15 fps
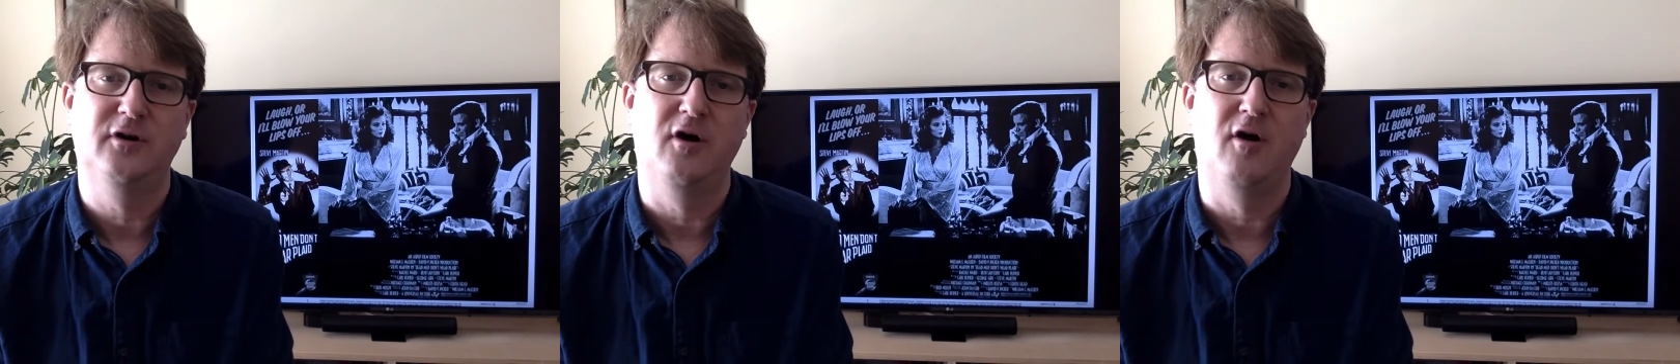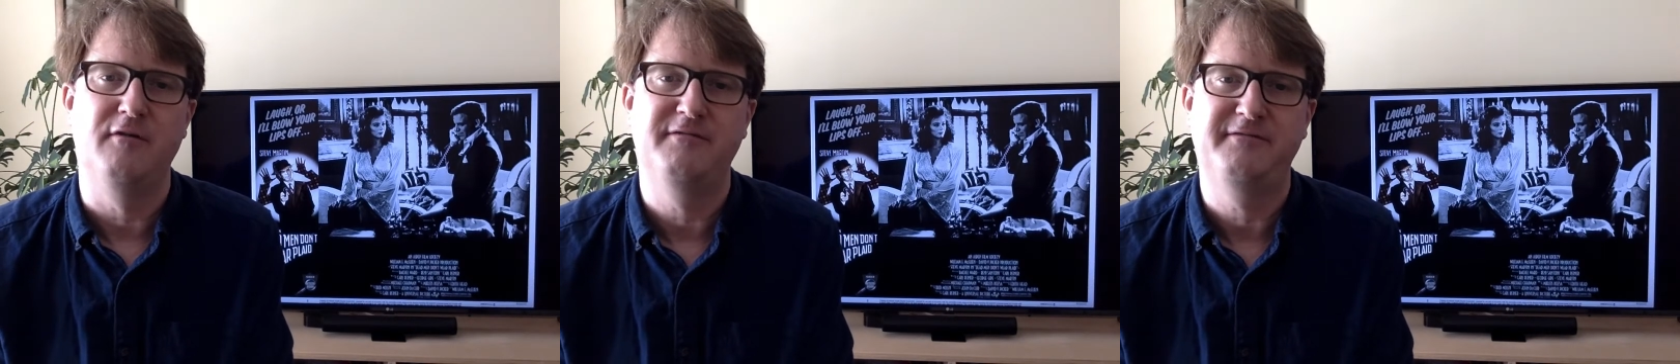
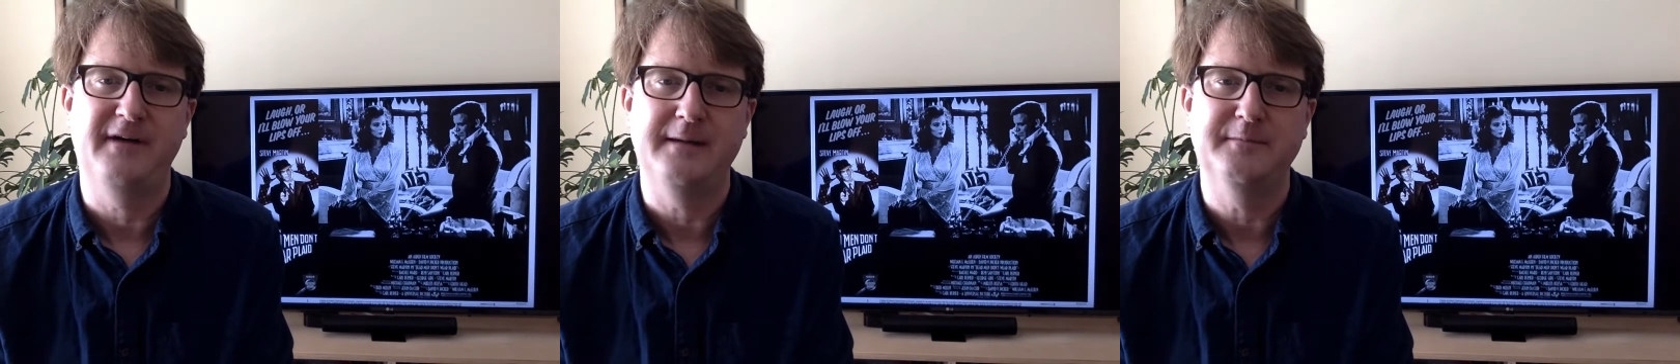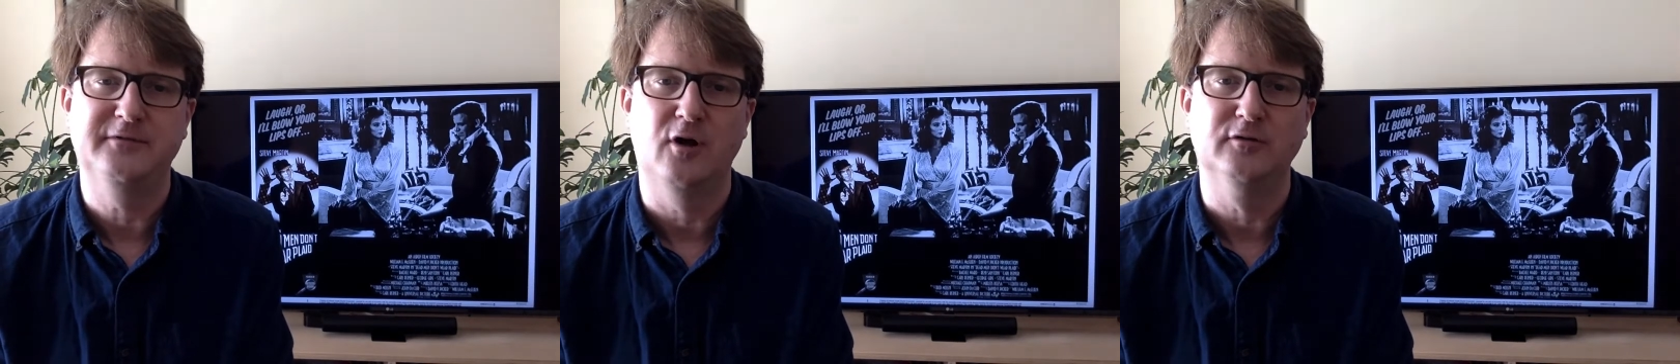of
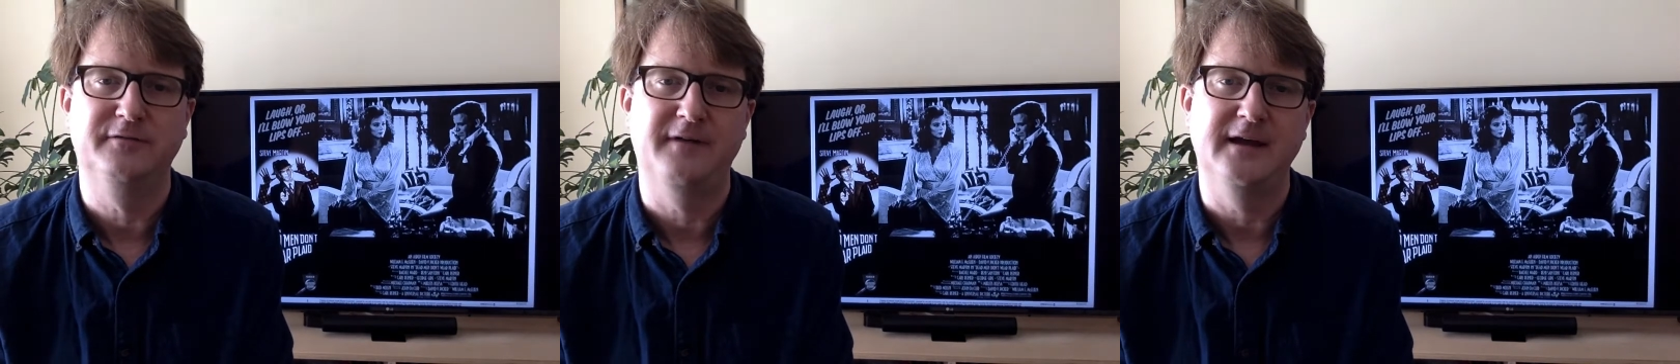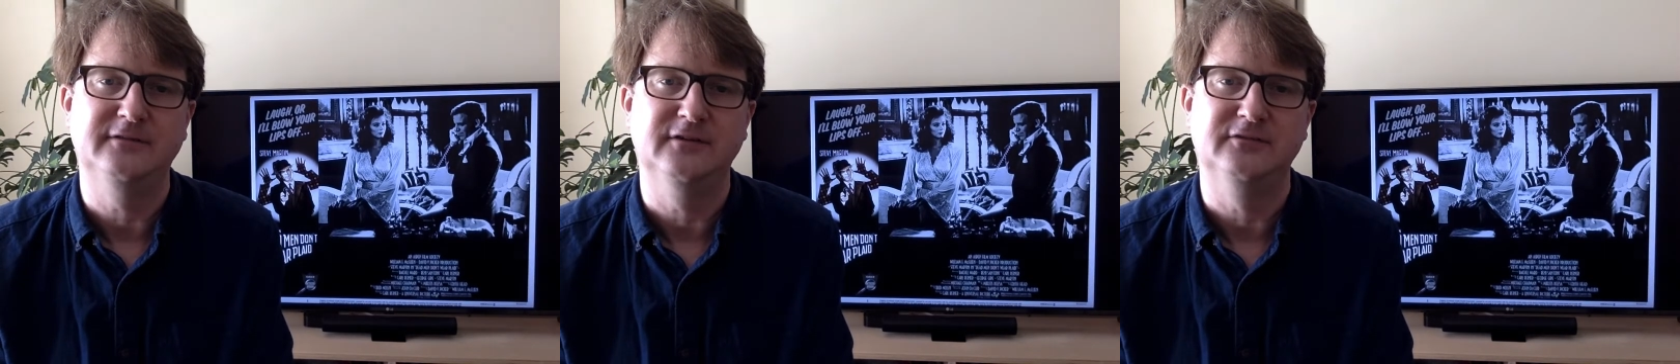famous old
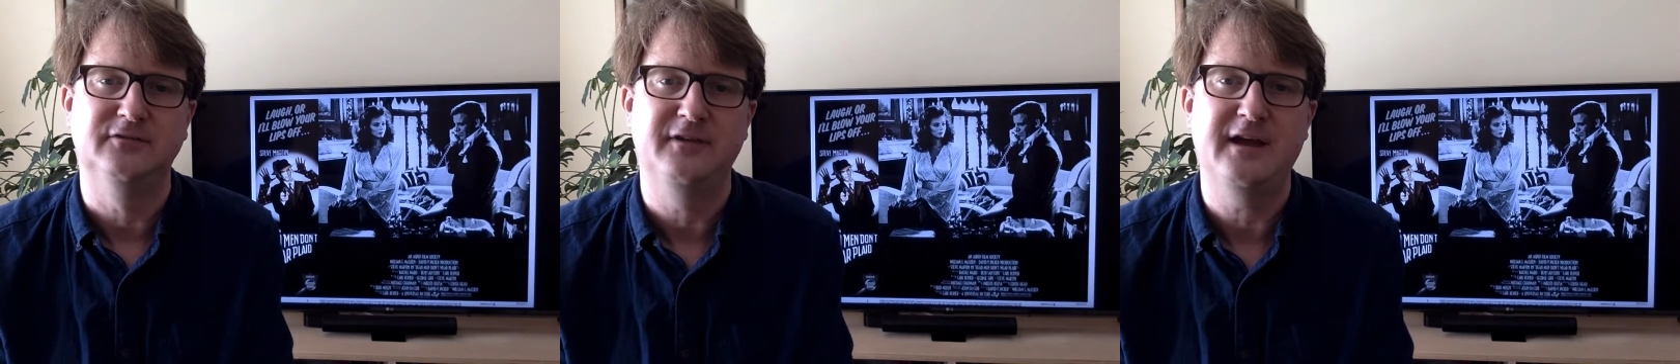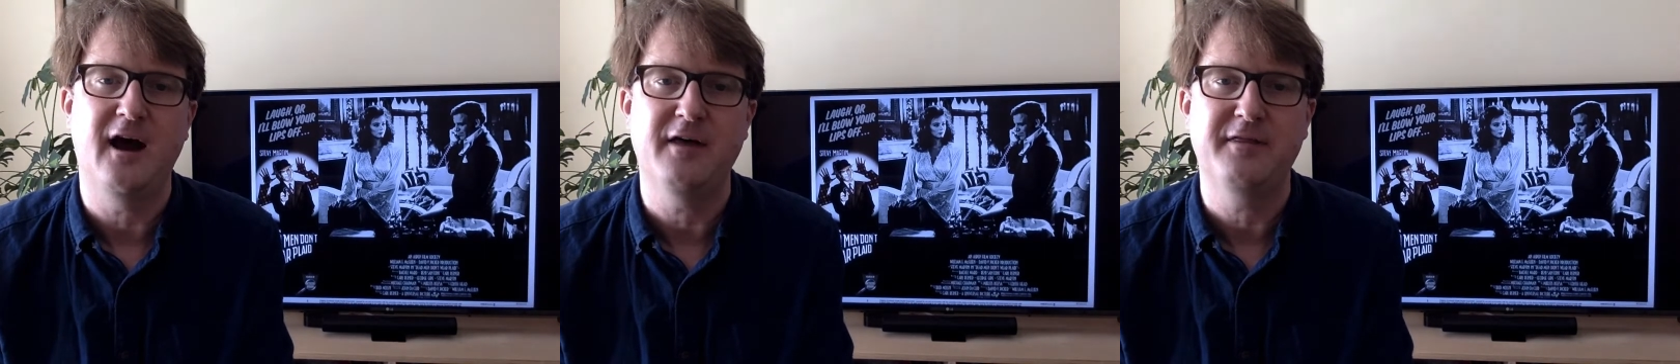faces,
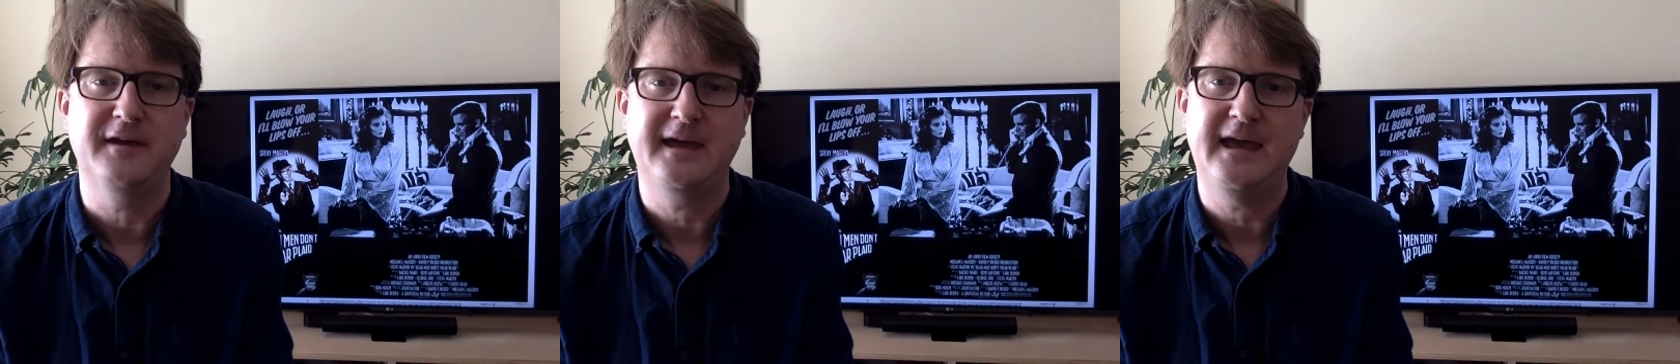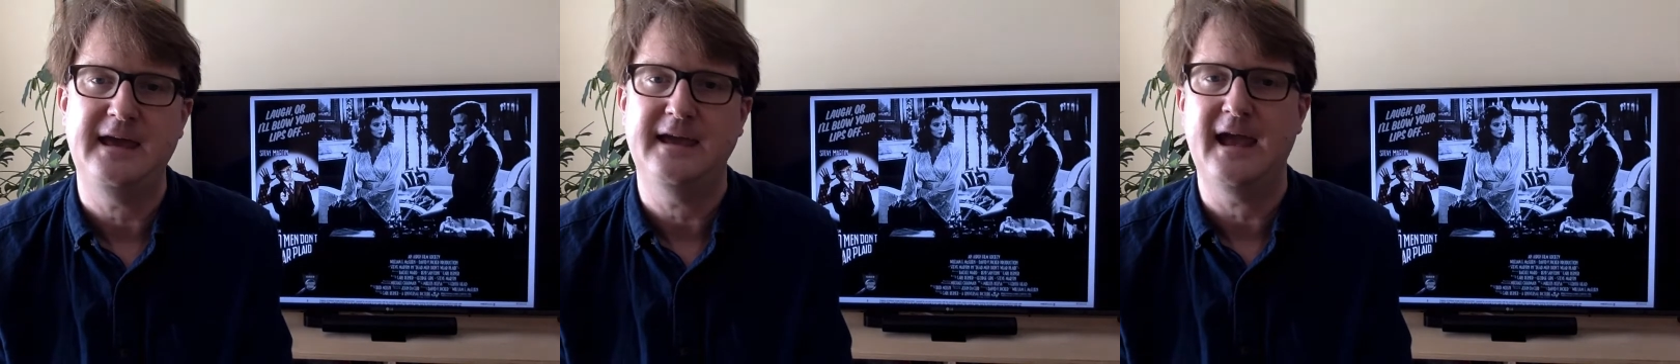the other
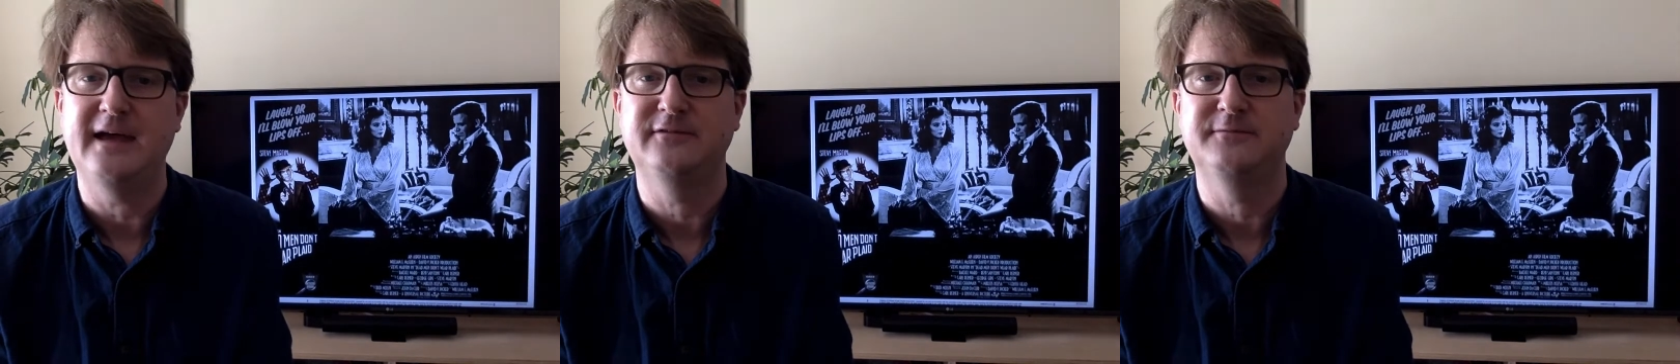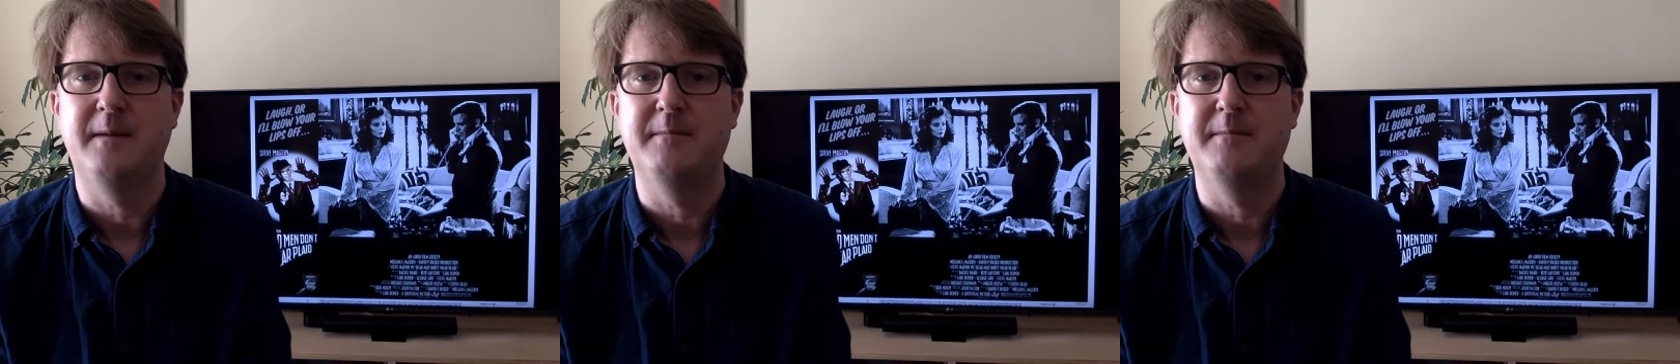key cast